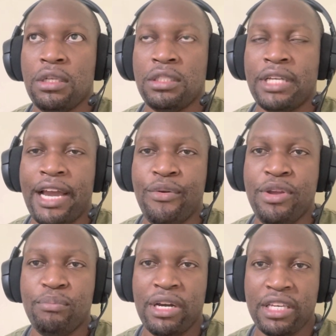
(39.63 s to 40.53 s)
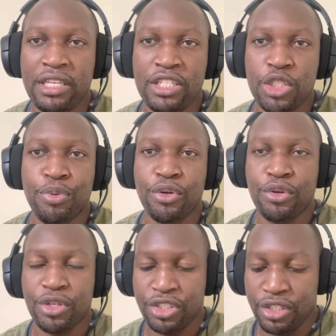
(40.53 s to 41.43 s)
Tyreek Magee's
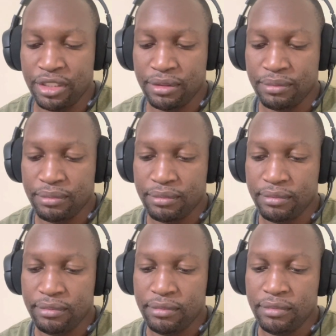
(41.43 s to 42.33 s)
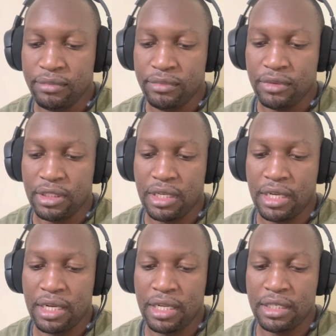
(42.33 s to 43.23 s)
progression
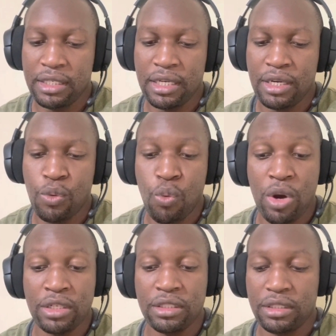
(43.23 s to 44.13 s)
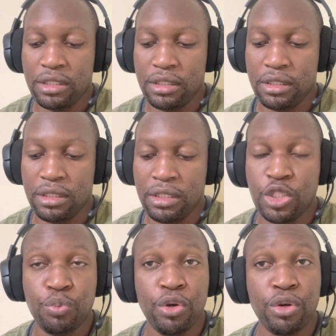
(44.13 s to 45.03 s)
and what
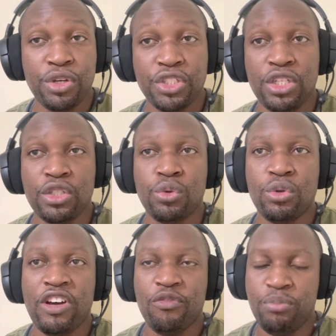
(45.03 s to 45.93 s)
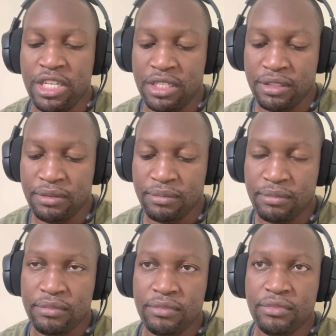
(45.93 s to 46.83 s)
his progression could have been
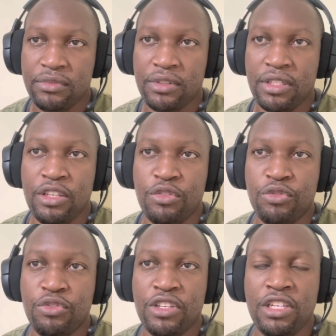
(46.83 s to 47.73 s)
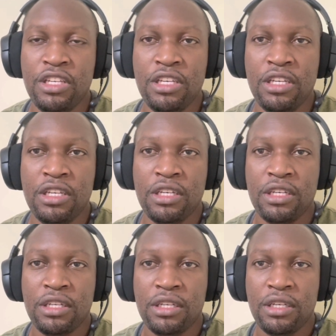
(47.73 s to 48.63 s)
if he
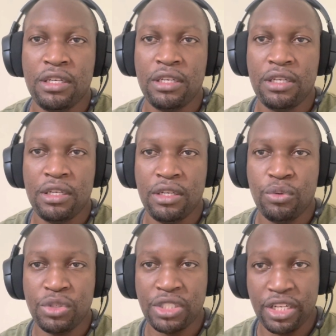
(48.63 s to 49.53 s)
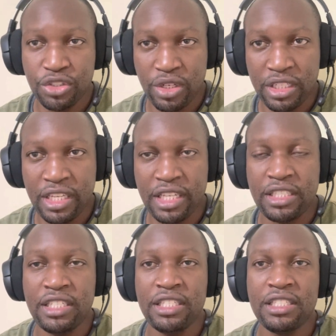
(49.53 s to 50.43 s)
was actually
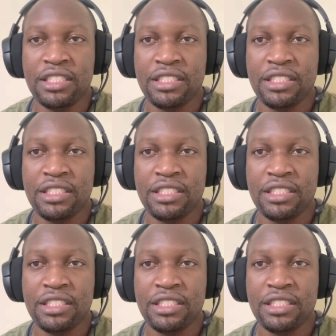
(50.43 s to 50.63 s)
getting